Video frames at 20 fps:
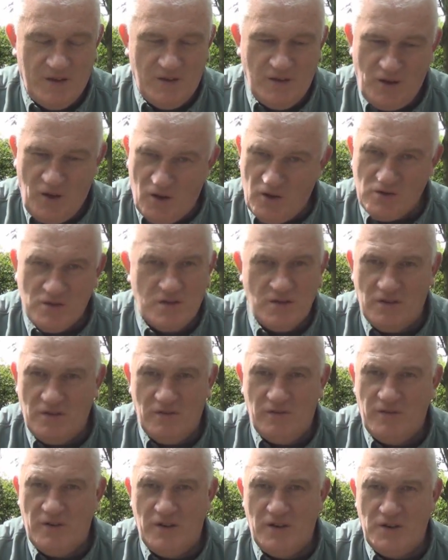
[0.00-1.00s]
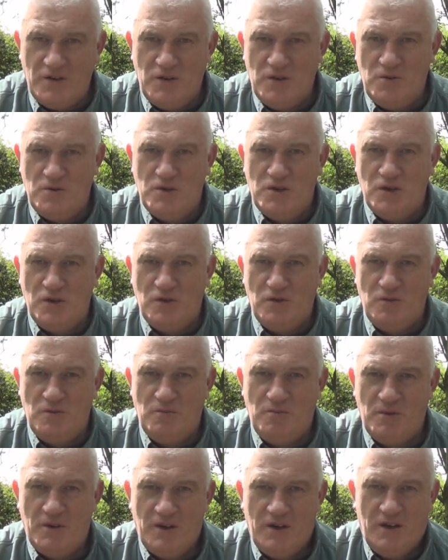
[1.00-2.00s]
lots of YouTube
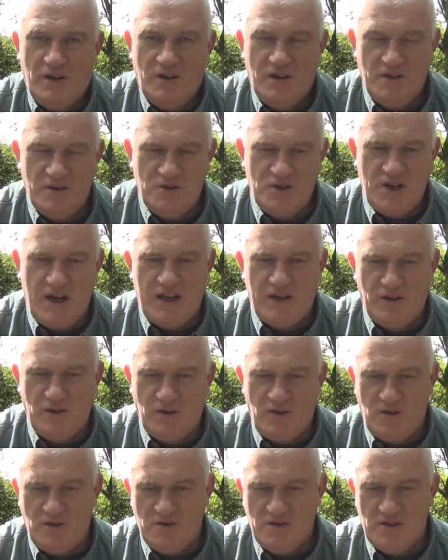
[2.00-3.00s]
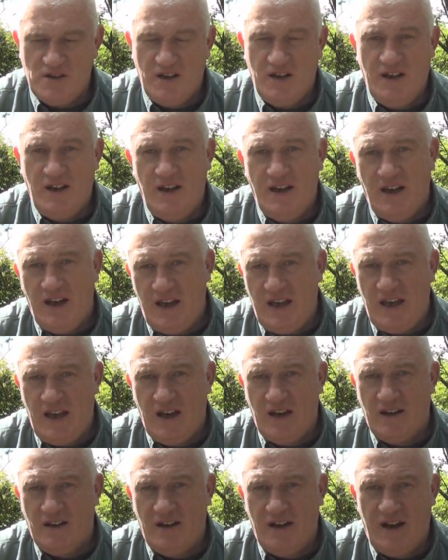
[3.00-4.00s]
channels
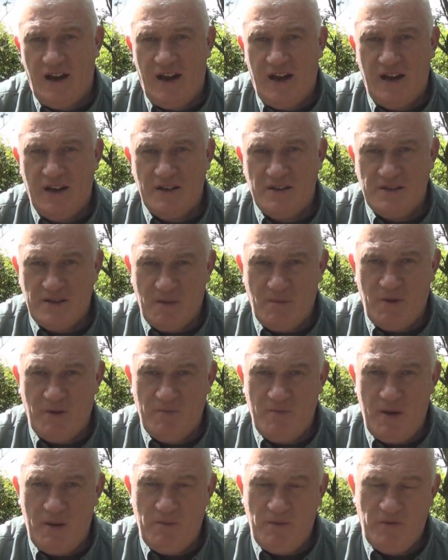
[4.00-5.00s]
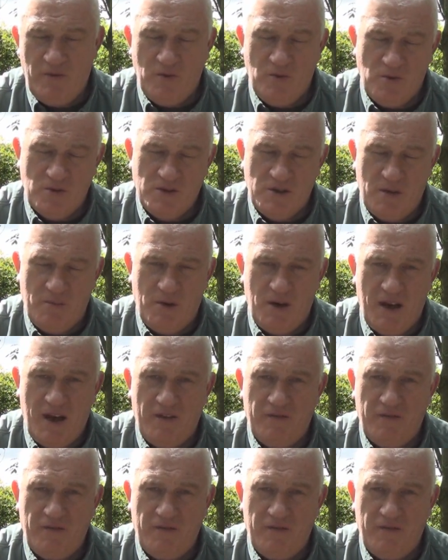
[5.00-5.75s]
here. Some I've met before, some I